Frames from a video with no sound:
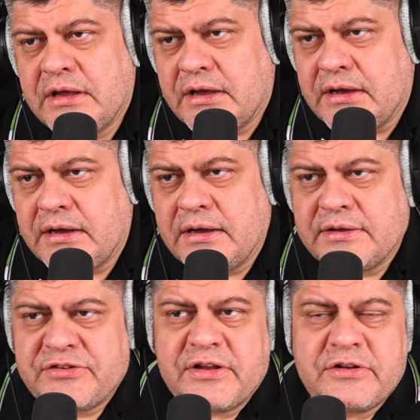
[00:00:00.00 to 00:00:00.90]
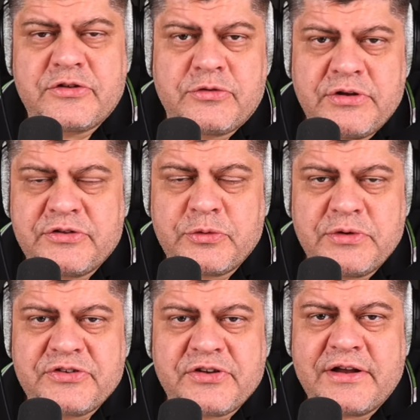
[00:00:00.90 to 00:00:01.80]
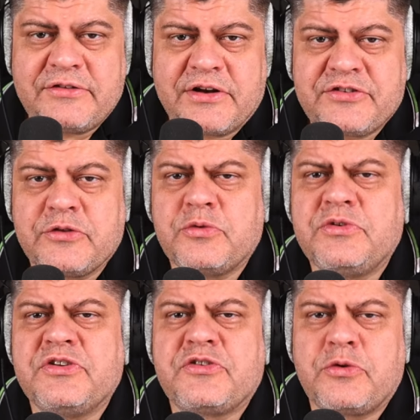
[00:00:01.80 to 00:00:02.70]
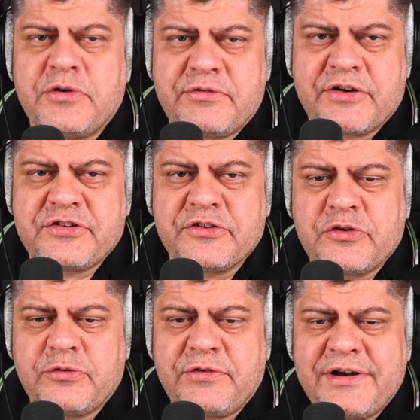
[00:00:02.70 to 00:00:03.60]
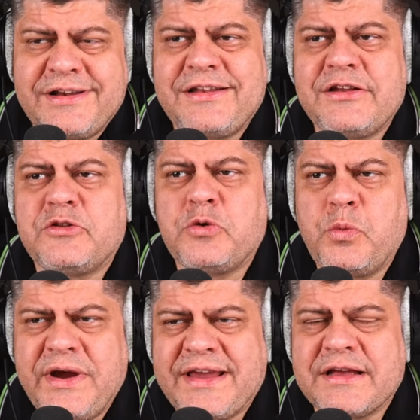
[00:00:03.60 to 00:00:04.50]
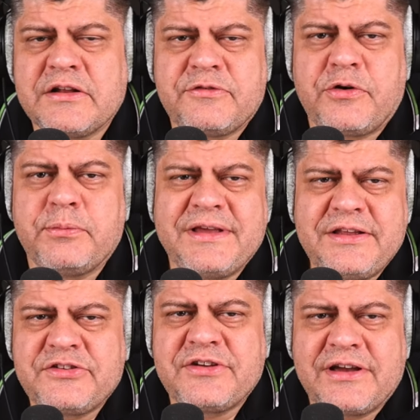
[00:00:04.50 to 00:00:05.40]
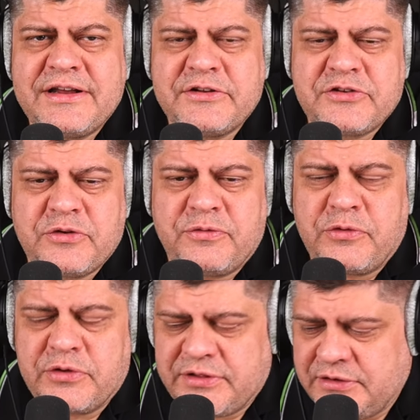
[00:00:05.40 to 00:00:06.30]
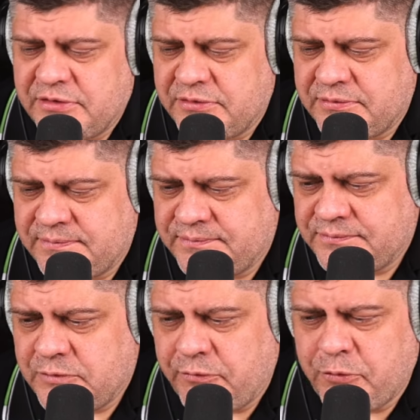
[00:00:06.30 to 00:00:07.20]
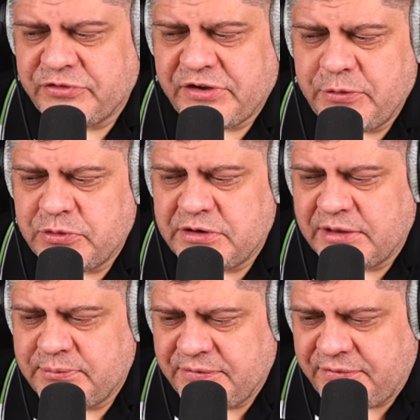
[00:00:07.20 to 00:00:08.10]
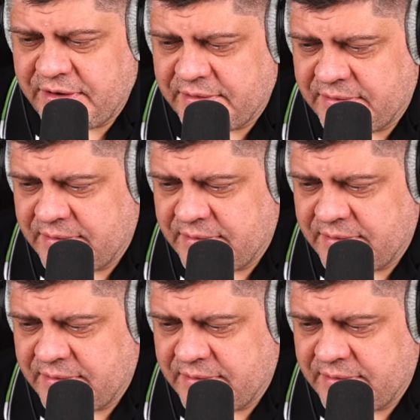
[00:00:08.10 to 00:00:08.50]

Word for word: uh, sent into inside Russia to destroy Russian sovereignty, to weaken it from the inside, and so forth. You know, of course, he would not be free.